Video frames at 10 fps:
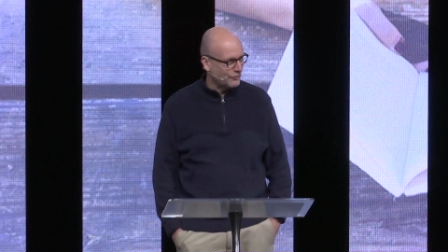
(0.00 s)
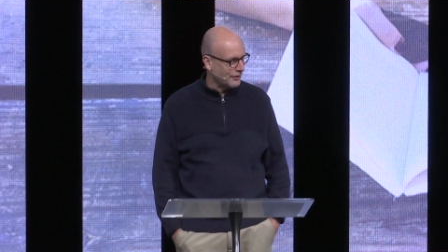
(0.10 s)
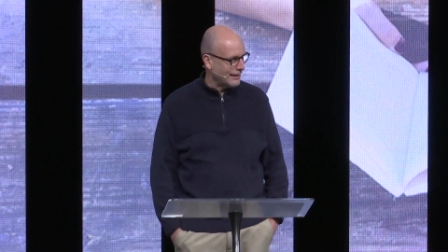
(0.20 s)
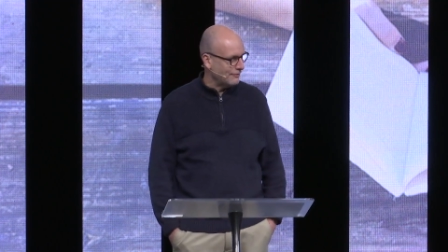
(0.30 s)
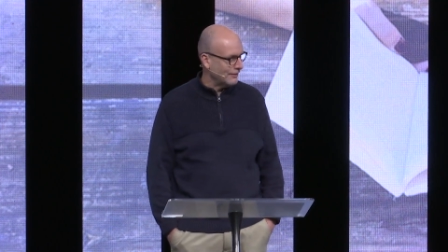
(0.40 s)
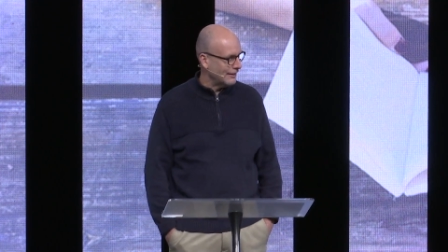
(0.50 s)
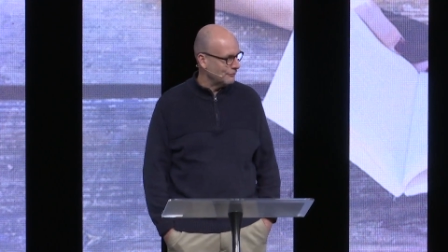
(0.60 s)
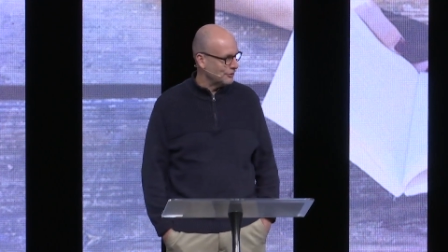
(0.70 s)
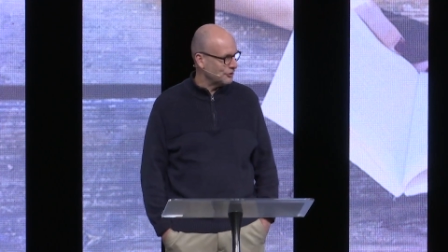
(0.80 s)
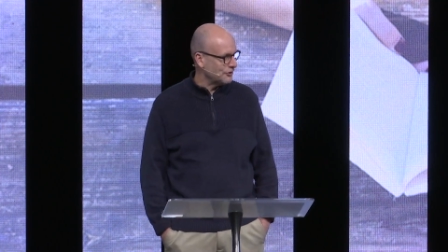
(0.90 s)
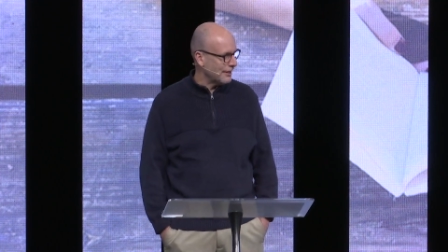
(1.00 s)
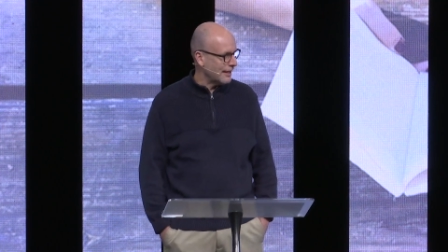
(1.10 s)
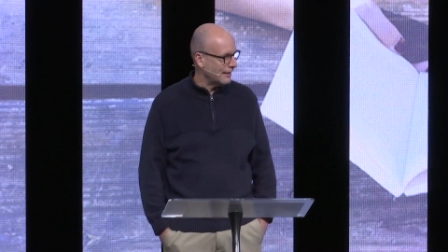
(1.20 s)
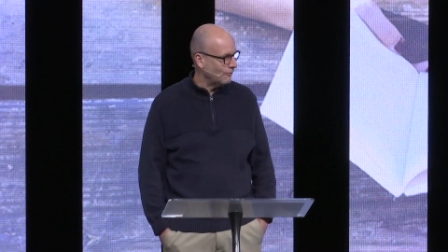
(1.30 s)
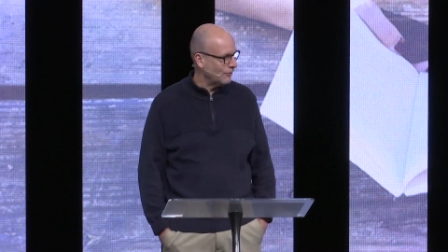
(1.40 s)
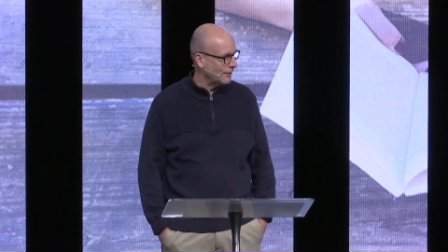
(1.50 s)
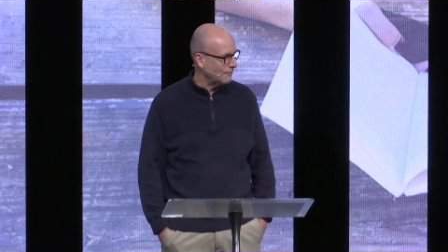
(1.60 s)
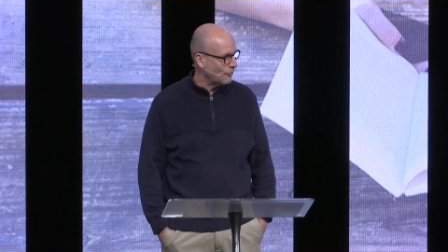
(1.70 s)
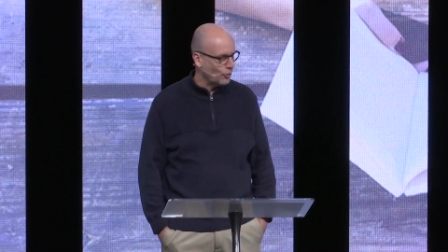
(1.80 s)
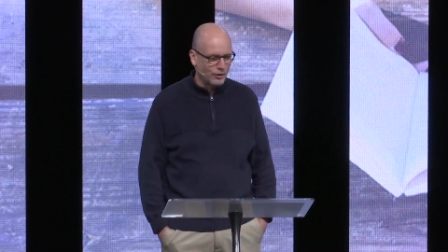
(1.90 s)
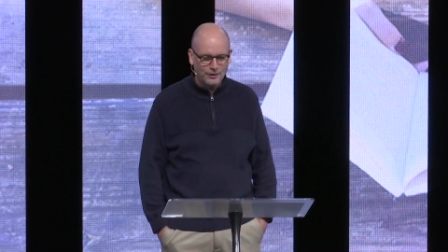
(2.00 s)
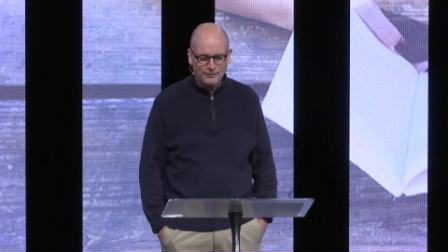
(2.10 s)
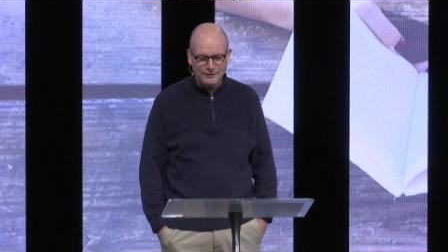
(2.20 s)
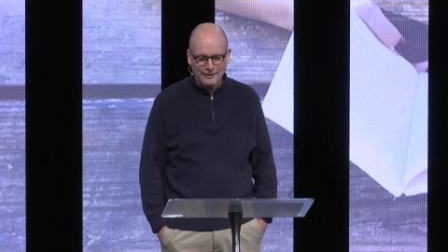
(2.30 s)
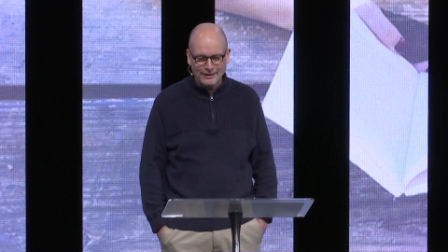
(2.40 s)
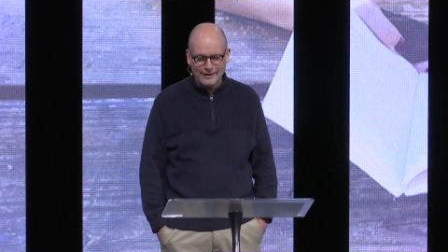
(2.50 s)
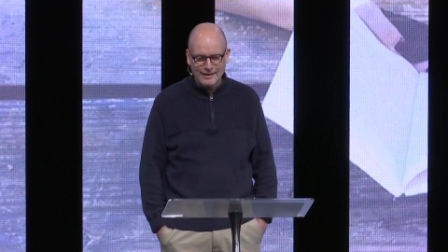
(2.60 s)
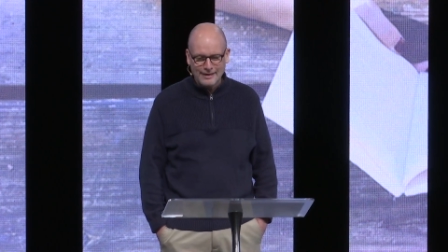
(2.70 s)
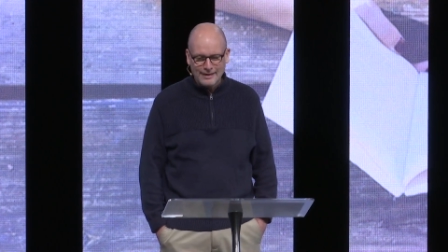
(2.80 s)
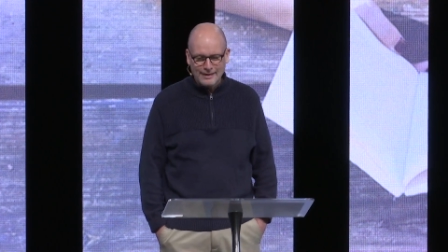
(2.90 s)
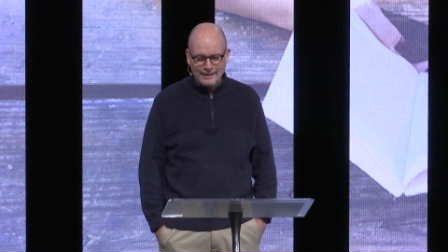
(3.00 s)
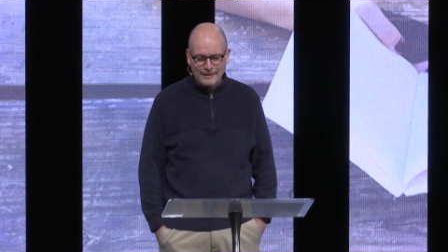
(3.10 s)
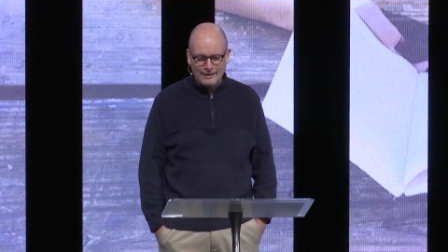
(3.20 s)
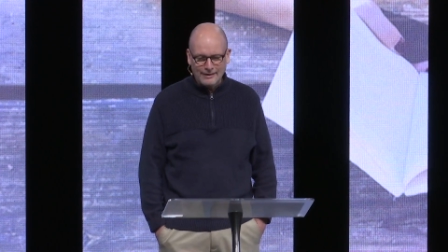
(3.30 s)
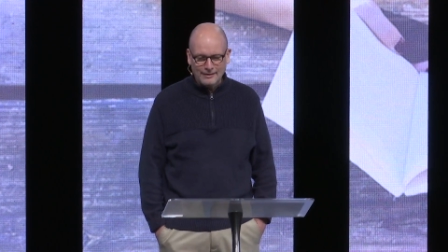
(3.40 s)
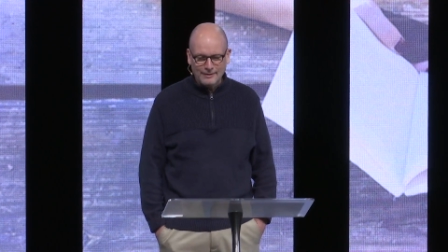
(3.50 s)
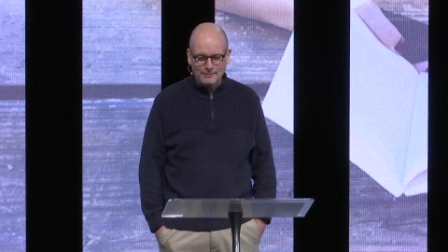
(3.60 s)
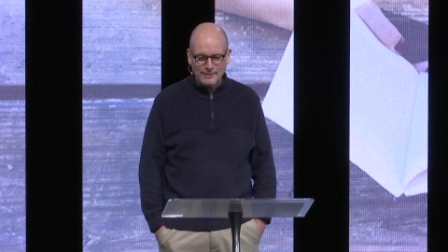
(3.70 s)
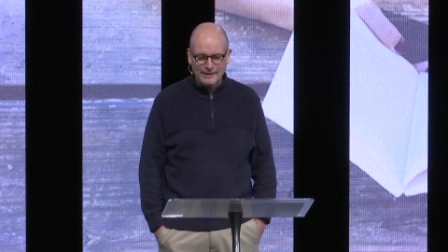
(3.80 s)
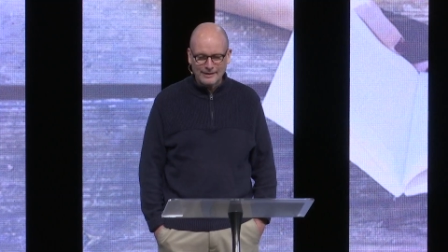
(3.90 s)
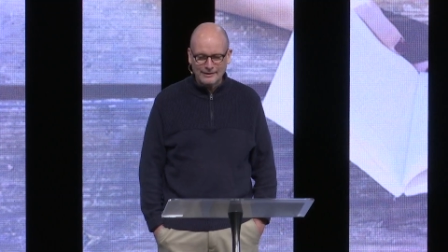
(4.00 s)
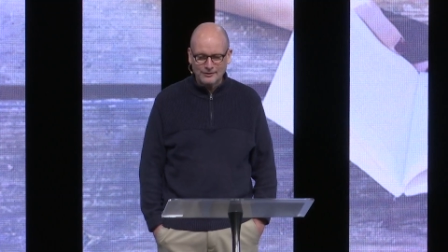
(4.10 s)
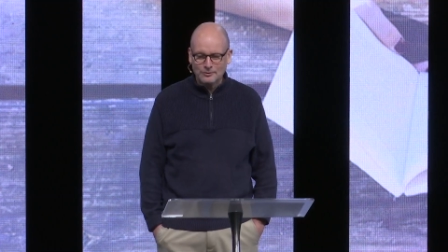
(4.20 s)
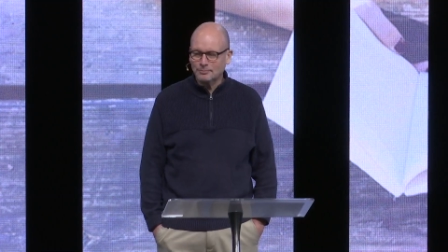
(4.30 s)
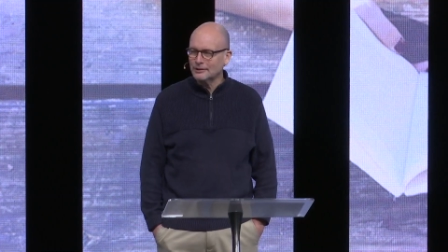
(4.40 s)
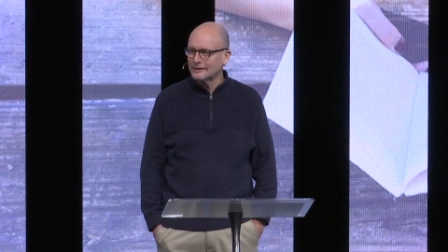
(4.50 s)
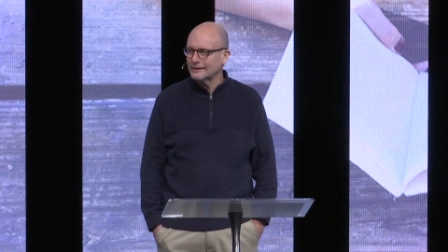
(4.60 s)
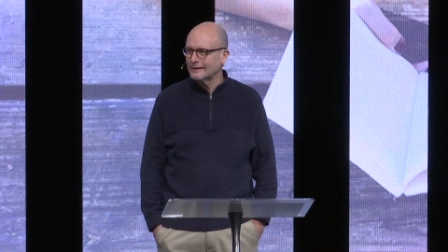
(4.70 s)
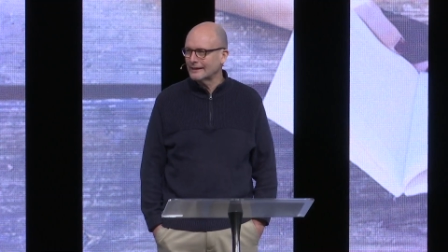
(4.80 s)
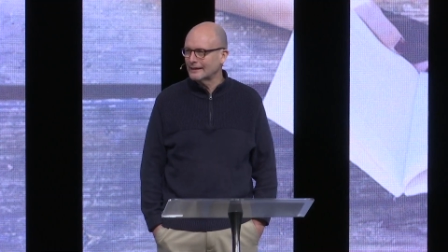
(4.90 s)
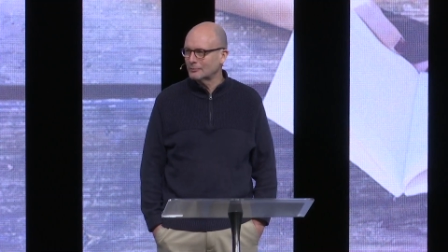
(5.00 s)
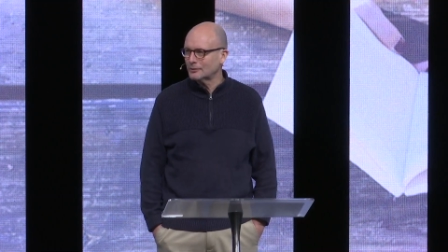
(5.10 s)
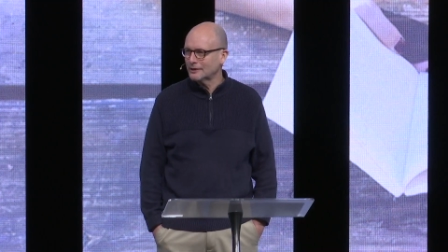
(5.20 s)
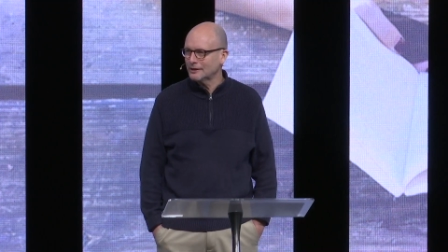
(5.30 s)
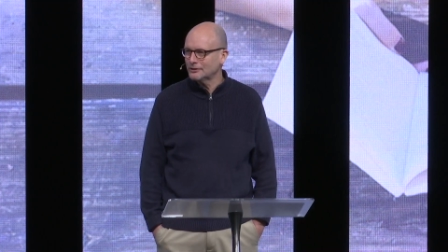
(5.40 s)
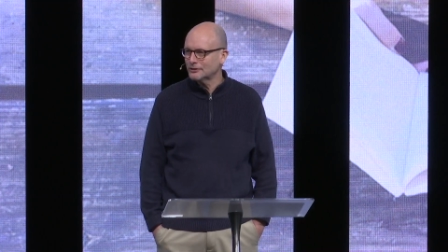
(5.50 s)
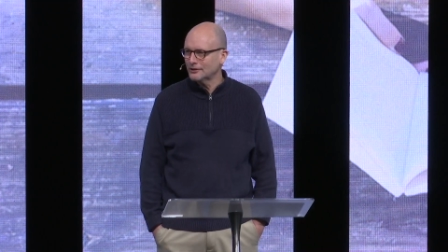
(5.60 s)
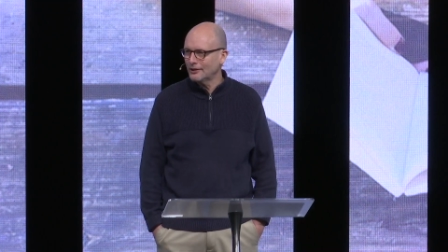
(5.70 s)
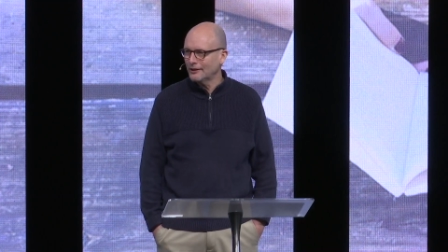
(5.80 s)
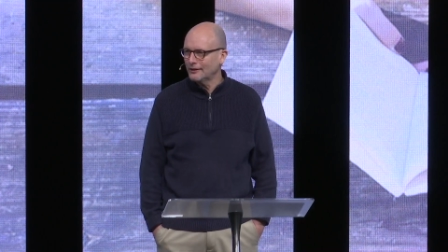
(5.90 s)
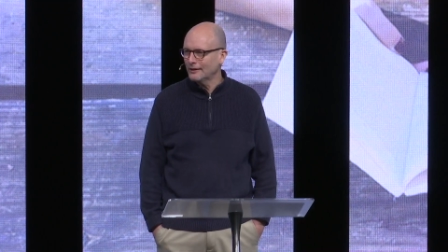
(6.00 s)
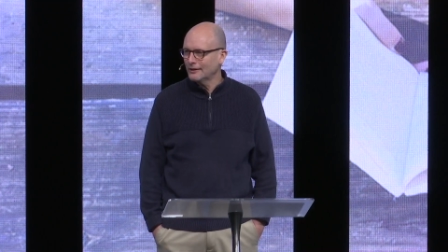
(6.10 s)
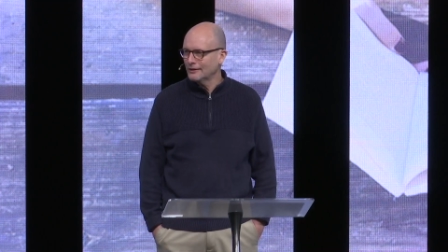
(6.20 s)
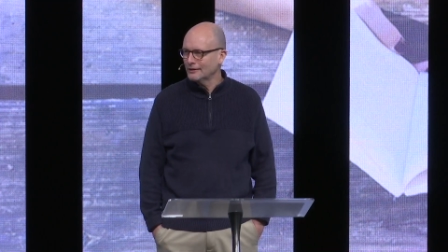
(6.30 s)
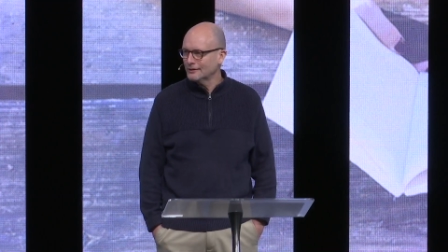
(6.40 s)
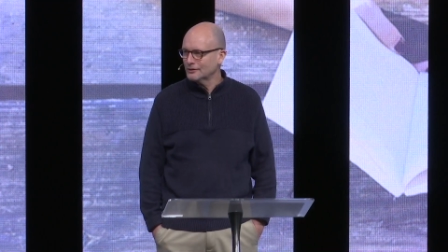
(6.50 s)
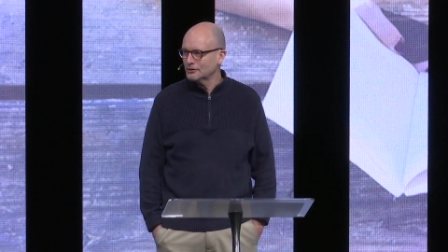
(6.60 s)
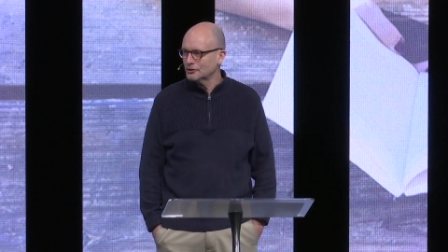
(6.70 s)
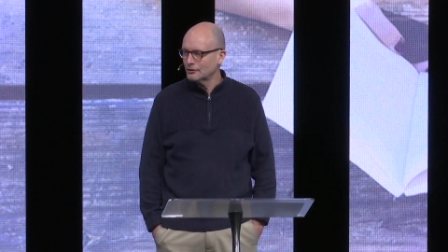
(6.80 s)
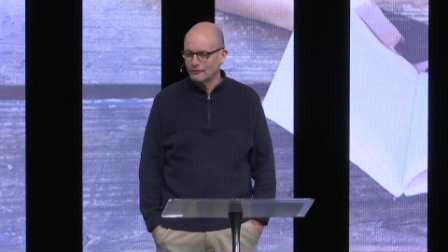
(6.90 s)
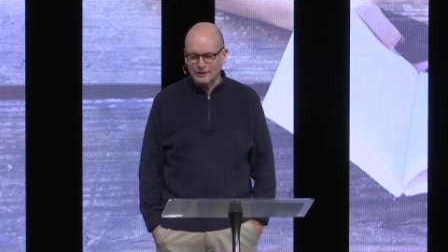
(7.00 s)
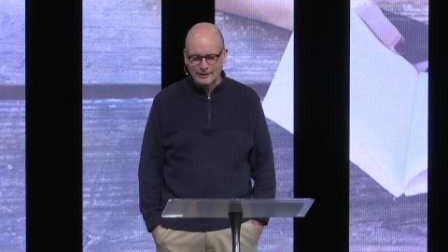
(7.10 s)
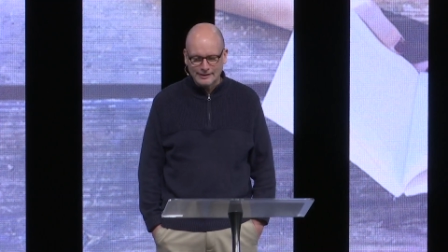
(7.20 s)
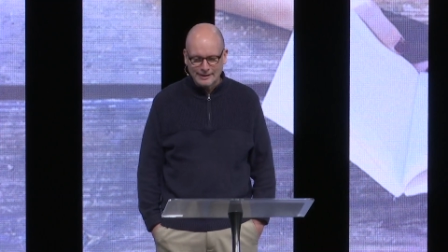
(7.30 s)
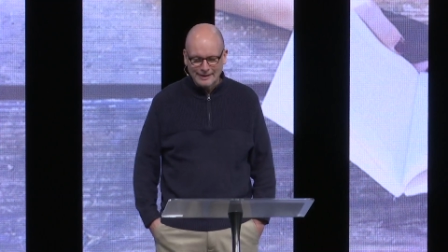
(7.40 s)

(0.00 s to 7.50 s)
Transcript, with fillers: And I, I would just add one more today uh, make another plea and preach on serving